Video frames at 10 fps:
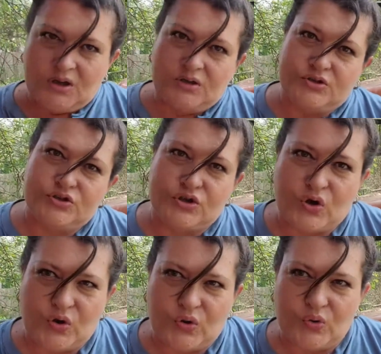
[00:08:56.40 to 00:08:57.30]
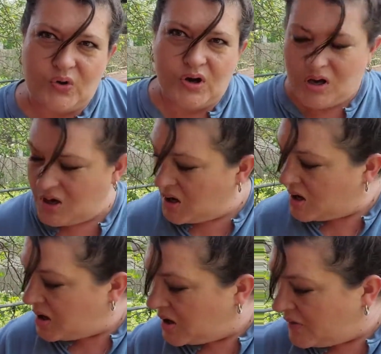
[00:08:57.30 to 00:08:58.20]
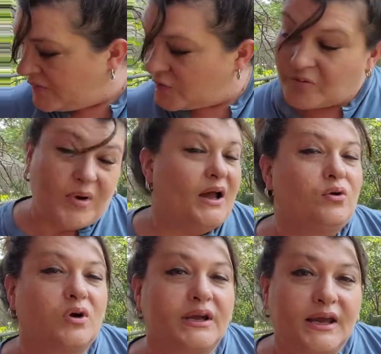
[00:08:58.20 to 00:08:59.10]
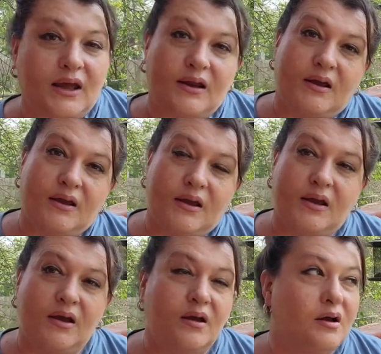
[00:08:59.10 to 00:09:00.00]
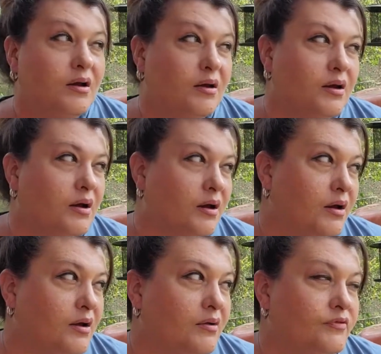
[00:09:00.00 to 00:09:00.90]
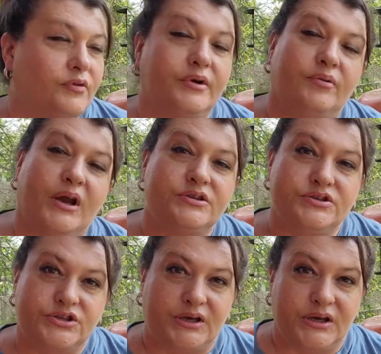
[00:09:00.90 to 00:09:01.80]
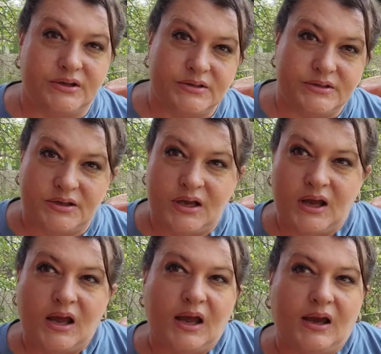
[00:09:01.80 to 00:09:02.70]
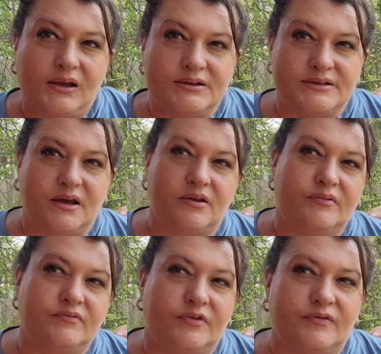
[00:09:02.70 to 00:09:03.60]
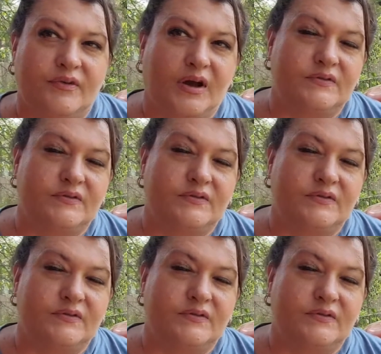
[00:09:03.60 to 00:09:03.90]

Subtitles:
So for my organic free range chickens, I can sell them for $5